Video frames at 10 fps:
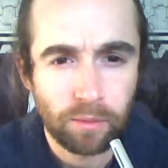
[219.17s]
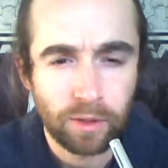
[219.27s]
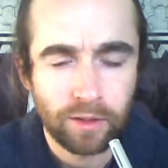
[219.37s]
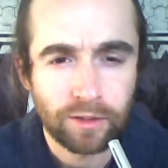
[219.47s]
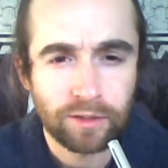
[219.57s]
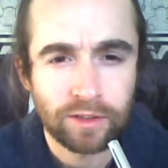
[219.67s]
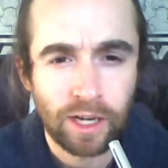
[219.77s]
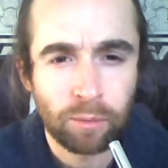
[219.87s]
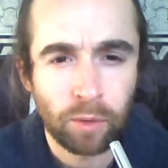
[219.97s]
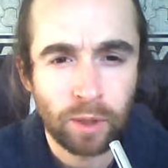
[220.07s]
we can
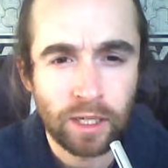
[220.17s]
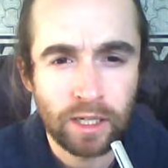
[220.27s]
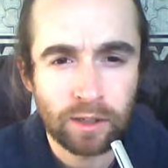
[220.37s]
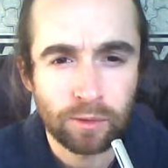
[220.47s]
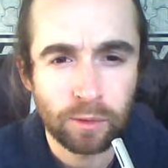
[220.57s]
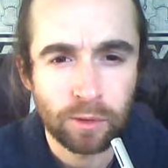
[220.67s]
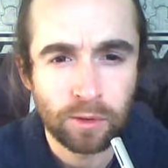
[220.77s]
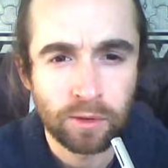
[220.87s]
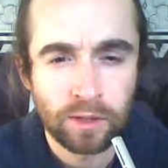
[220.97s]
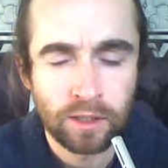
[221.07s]
understand what we're here for.
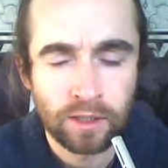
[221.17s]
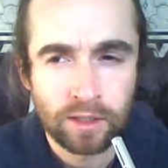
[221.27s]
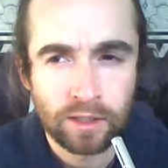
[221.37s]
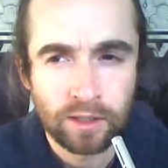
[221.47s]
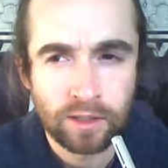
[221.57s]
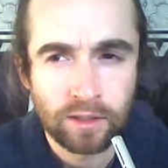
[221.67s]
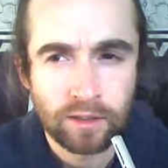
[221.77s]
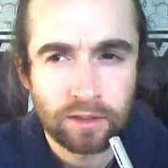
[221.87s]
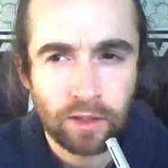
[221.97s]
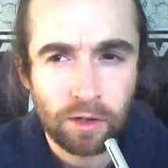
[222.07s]

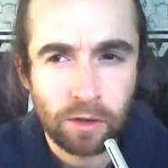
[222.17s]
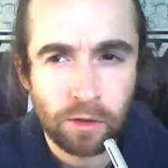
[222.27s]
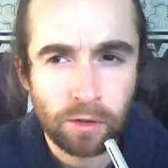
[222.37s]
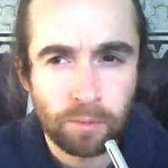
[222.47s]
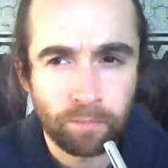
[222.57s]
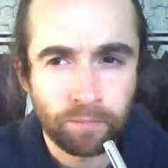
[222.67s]
So